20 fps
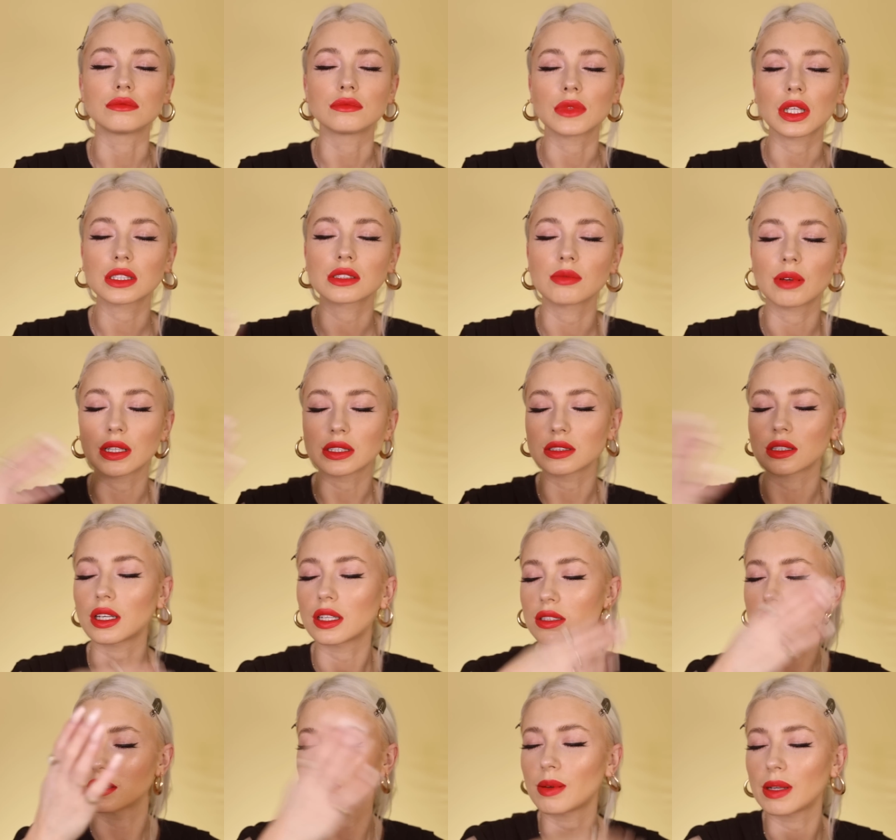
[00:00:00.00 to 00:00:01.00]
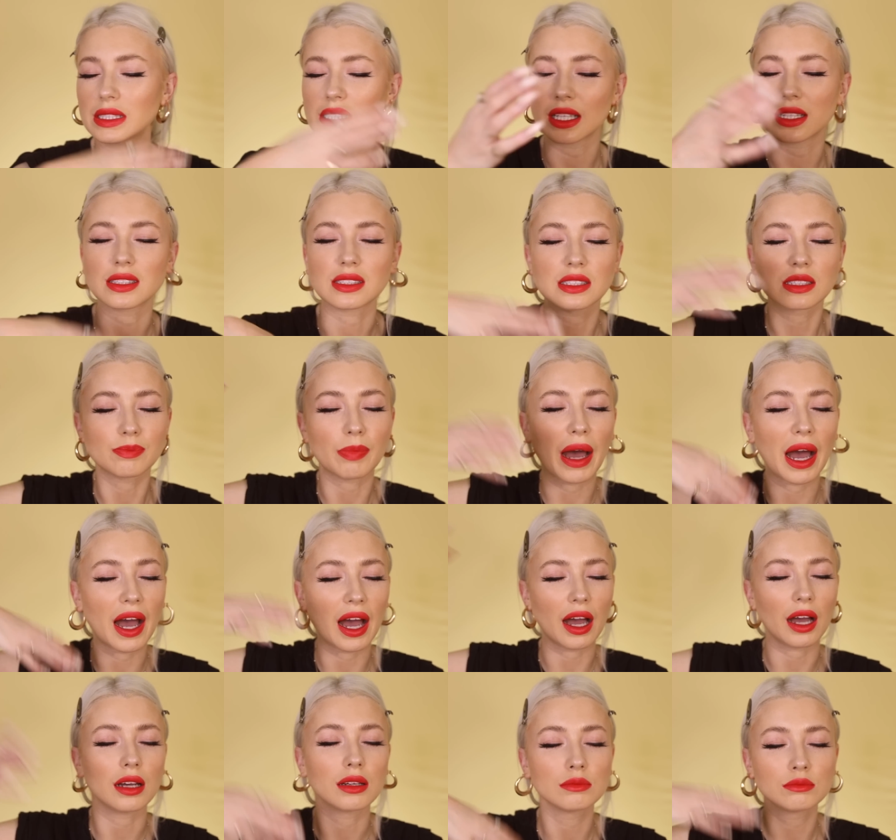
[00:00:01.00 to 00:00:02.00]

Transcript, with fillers: That smells nice. Smells like a spa.